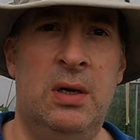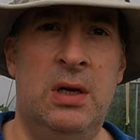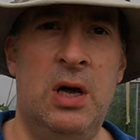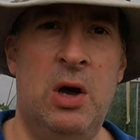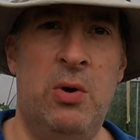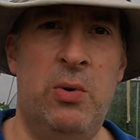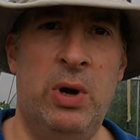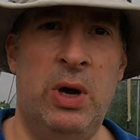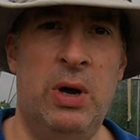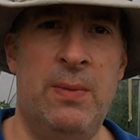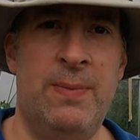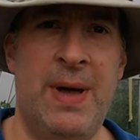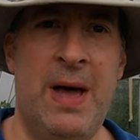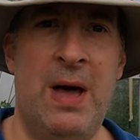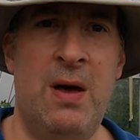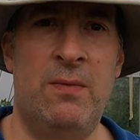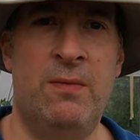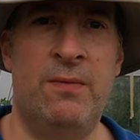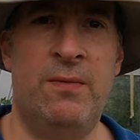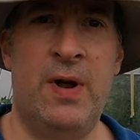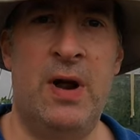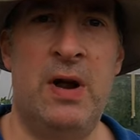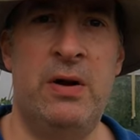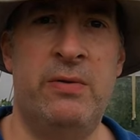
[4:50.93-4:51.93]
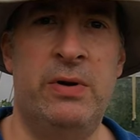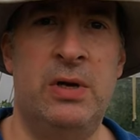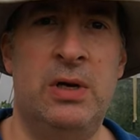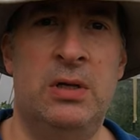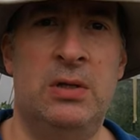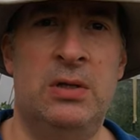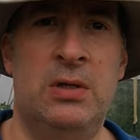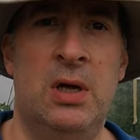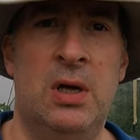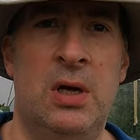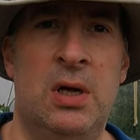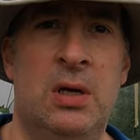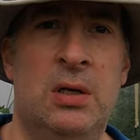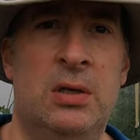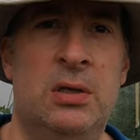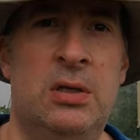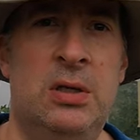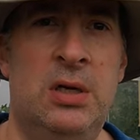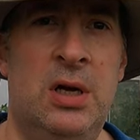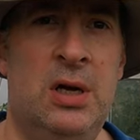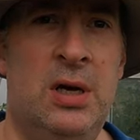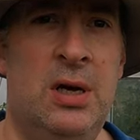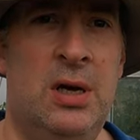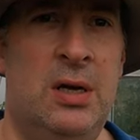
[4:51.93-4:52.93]
going about various
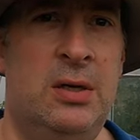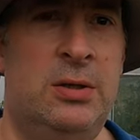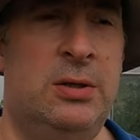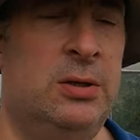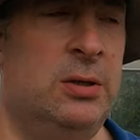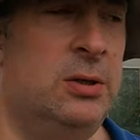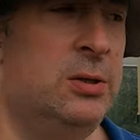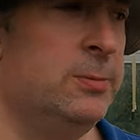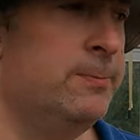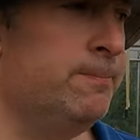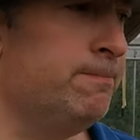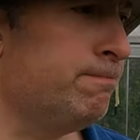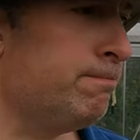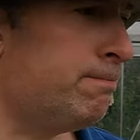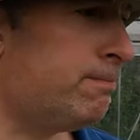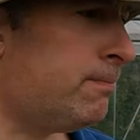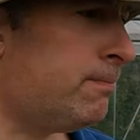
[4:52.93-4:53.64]
tasks.